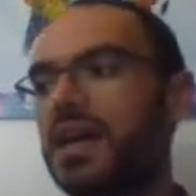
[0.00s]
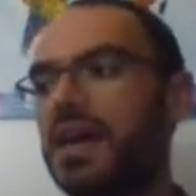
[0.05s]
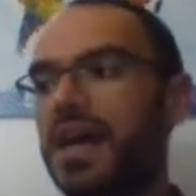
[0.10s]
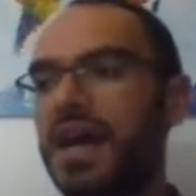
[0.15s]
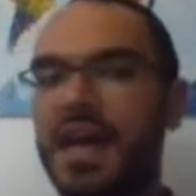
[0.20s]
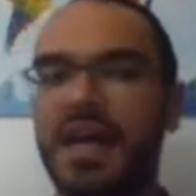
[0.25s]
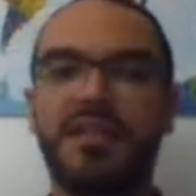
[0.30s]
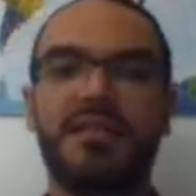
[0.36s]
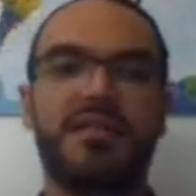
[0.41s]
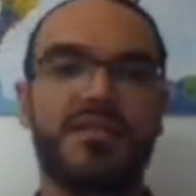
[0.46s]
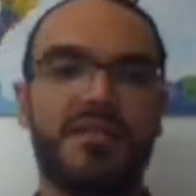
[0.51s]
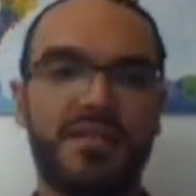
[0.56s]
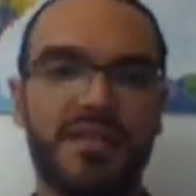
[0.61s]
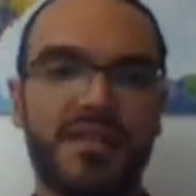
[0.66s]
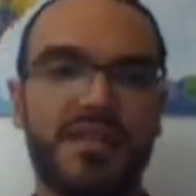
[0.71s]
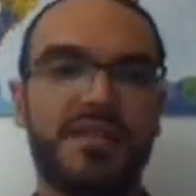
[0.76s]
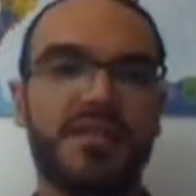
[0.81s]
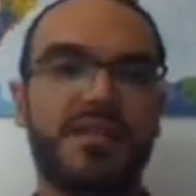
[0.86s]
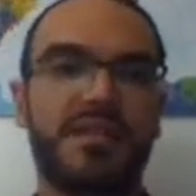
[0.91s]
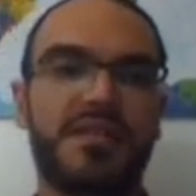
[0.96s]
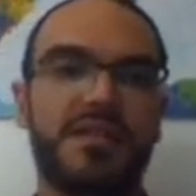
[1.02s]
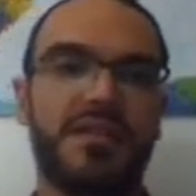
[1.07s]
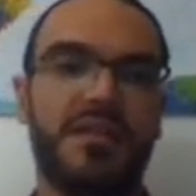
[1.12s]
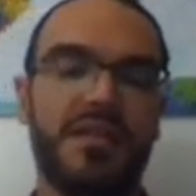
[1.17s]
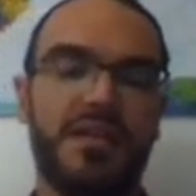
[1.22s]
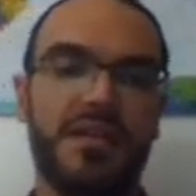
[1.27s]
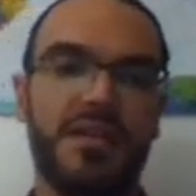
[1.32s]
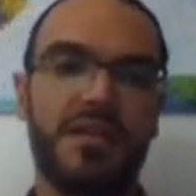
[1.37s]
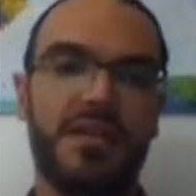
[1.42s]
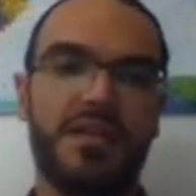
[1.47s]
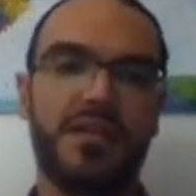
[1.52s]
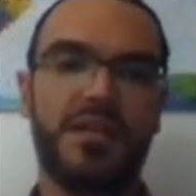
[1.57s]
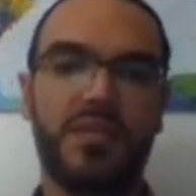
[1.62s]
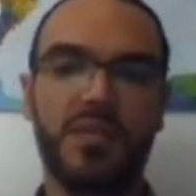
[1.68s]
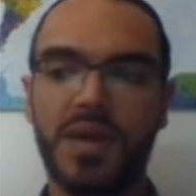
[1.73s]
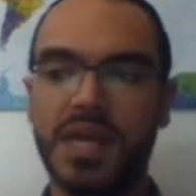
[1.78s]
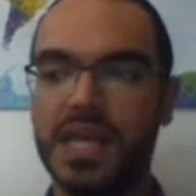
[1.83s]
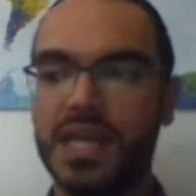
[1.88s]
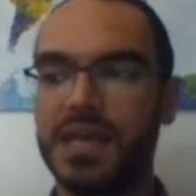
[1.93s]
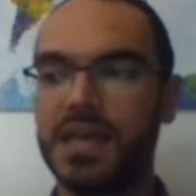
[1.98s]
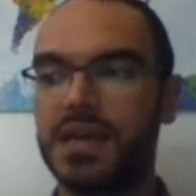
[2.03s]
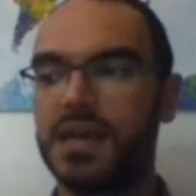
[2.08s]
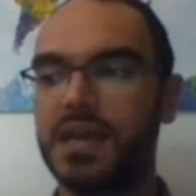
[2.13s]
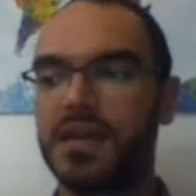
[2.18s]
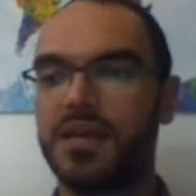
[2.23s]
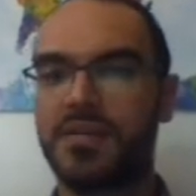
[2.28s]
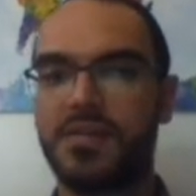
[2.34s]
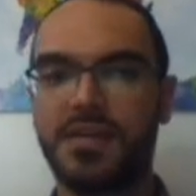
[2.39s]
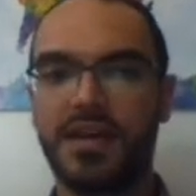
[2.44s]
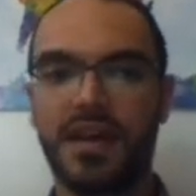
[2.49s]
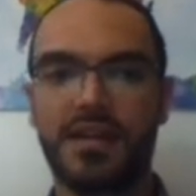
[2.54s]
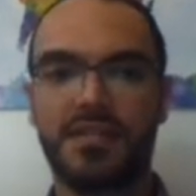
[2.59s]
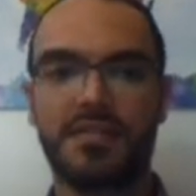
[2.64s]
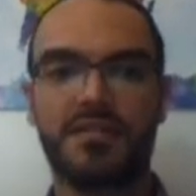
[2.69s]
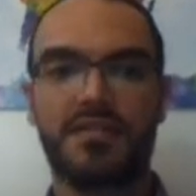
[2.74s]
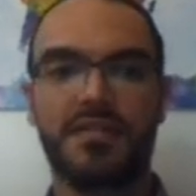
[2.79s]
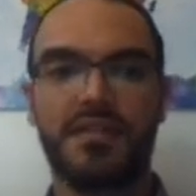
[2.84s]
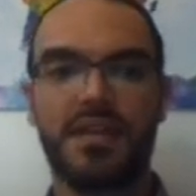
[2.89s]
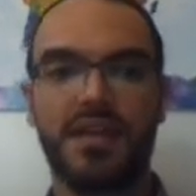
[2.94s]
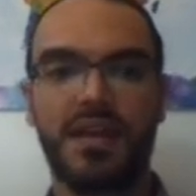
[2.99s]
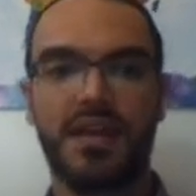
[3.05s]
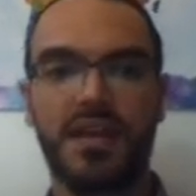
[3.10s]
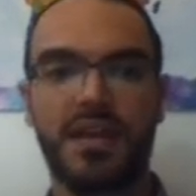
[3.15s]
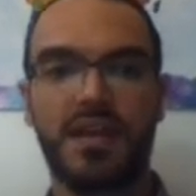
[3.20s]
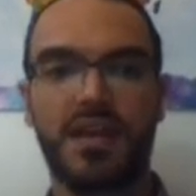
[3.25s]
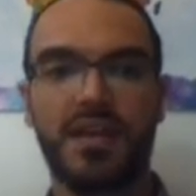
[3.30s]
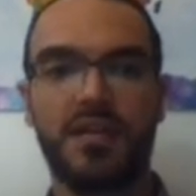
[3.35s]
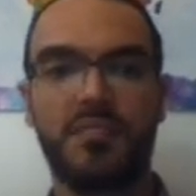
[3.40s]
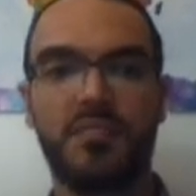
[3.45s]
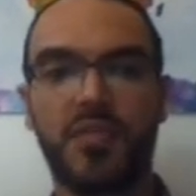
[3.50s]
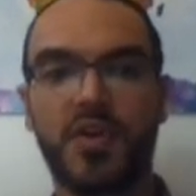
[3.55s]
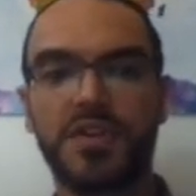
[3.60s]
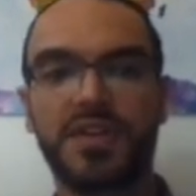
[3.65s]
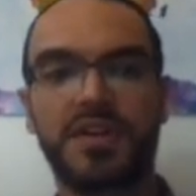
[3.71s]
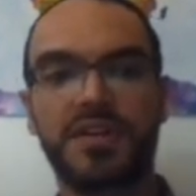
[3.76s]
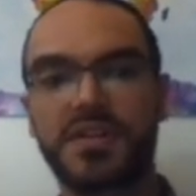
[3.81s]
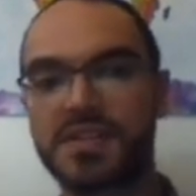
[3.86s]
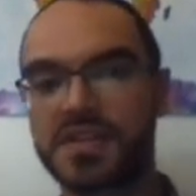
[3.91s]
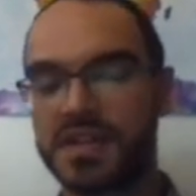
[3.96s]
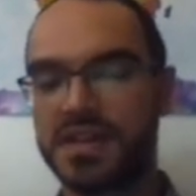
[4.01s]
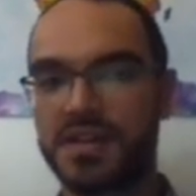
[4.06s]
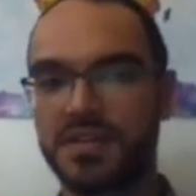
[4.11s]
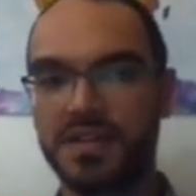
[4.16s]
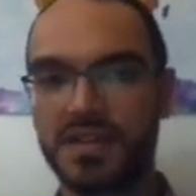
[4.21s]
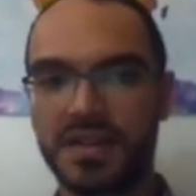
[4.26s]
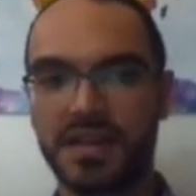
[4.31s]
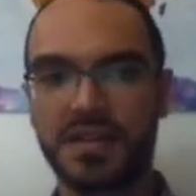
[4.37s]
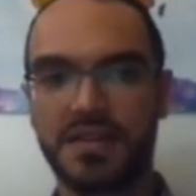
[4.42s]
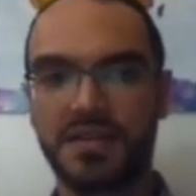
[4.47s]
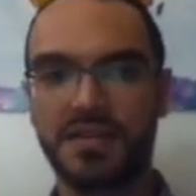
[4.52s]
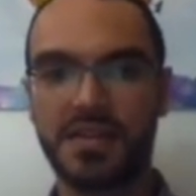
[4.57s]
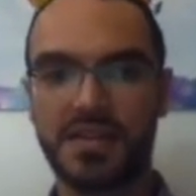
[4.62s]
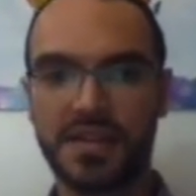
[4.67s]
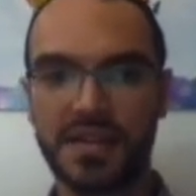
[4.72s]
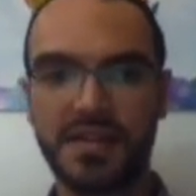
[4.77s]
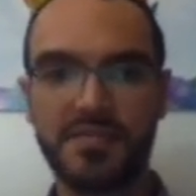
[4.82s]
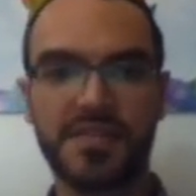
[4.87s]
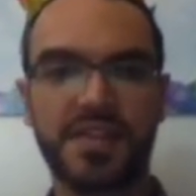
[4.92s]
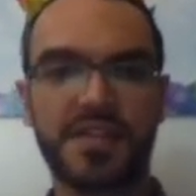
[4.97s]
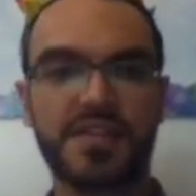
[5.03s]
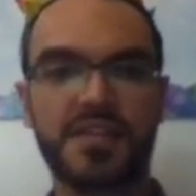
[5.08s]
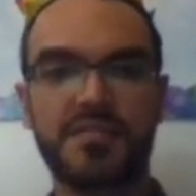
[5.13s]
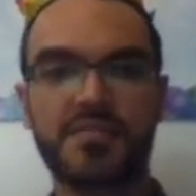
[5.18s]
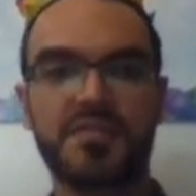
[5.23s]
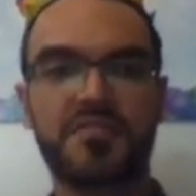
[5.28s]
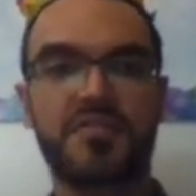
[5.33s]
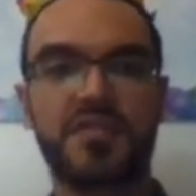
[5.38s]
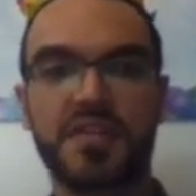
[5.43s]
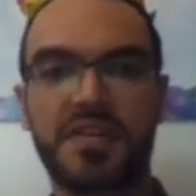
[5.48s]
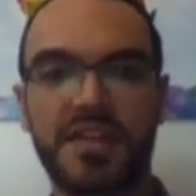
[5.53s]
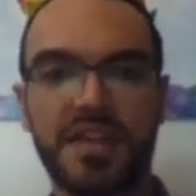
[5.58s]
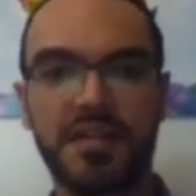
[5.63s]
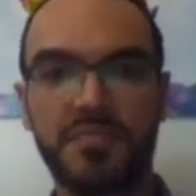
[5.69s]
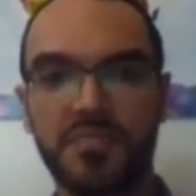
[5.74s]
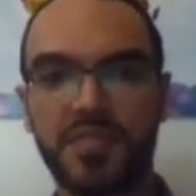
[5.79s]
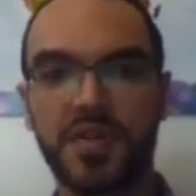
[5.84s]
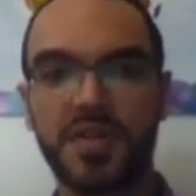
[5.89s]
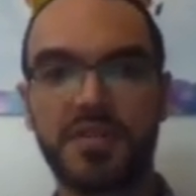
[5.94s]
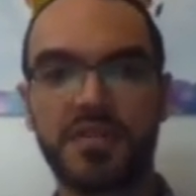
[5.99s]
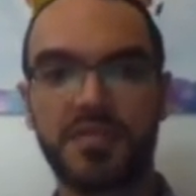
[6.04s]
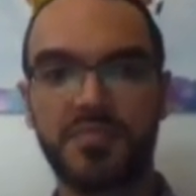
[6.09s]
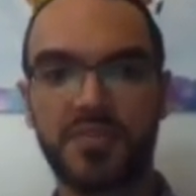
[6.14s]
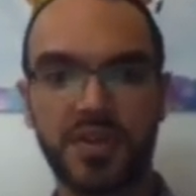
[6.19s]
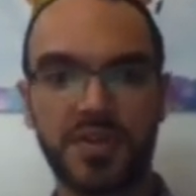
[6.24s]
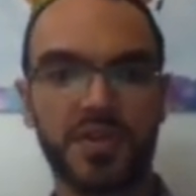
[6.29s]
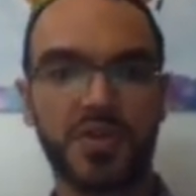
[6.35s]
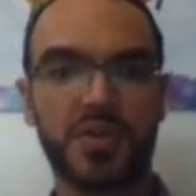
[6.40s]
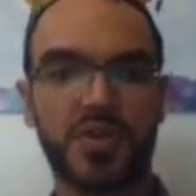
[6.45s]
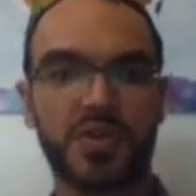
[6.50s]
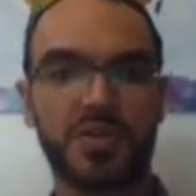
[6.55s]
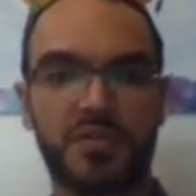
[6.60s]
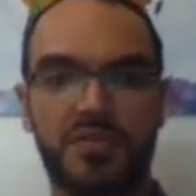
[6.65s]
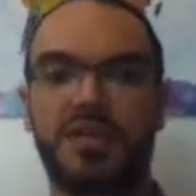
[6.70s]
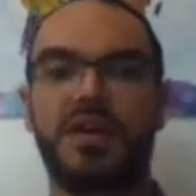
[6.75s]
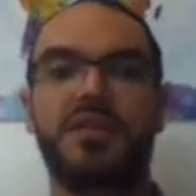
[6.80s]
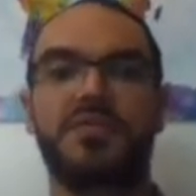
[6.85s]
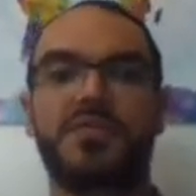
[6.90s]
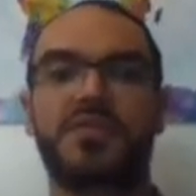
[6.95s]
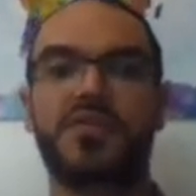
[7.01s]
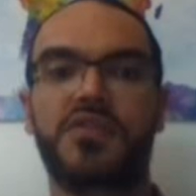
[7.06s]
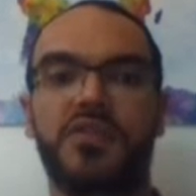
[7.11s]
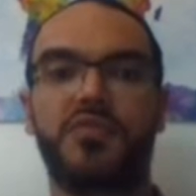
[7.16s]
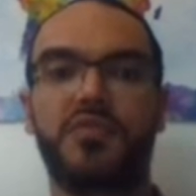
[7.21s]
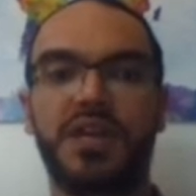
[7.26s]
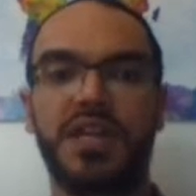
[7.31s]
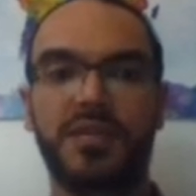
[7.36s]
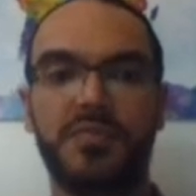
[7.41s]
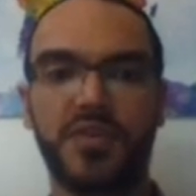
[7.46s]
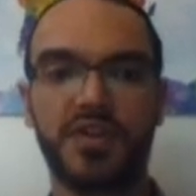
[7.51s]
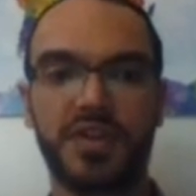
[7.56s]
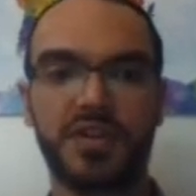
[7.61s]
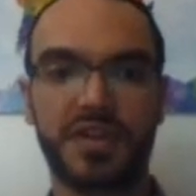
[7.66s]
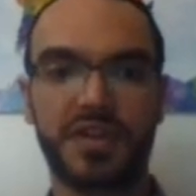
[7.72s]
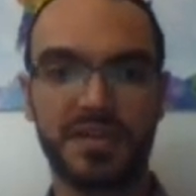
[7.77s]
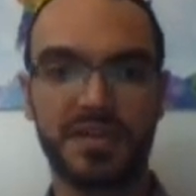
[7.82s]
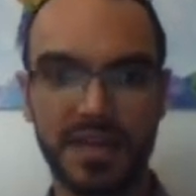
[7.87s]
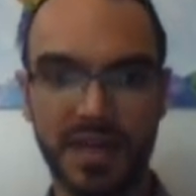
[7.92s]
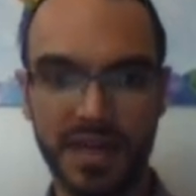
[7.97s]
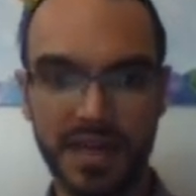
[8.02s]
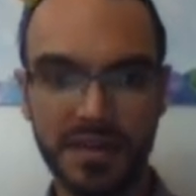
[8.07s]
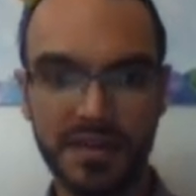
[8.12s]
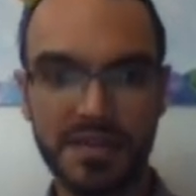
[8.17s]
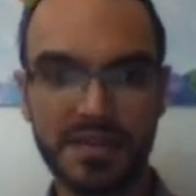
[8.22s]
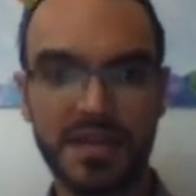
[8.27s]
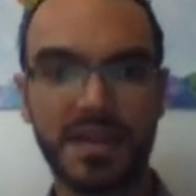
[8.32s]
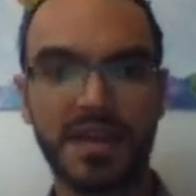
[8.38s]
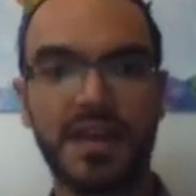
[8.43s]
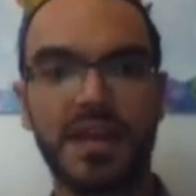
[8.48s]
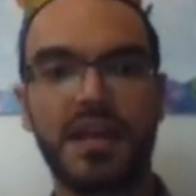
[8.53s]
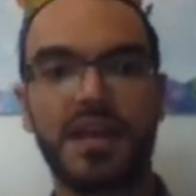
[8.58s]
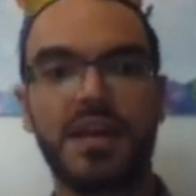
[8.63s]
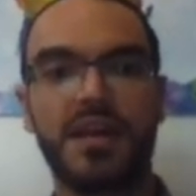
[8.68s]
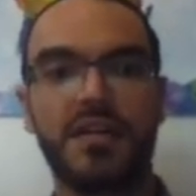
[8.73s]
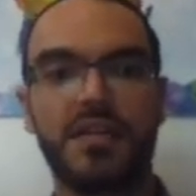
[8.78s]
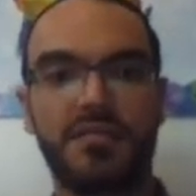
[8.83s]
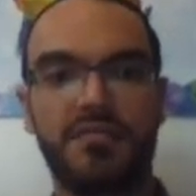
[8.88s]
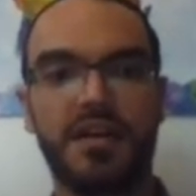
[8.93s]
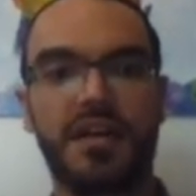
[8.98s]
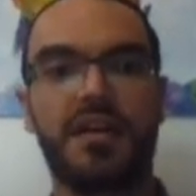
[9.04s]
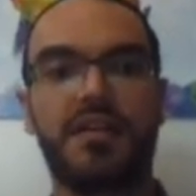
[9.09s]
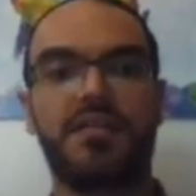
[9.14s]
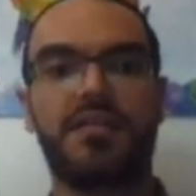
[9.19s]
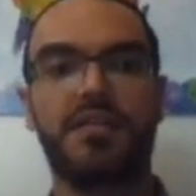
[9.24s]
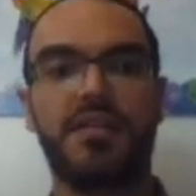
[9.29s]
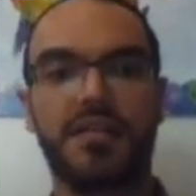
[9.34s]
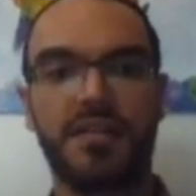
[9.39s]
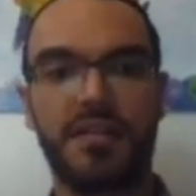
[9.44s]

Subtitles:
And this is the way that monarchs are elected in some systems, for example, the British Crown. So when a monarch dies, their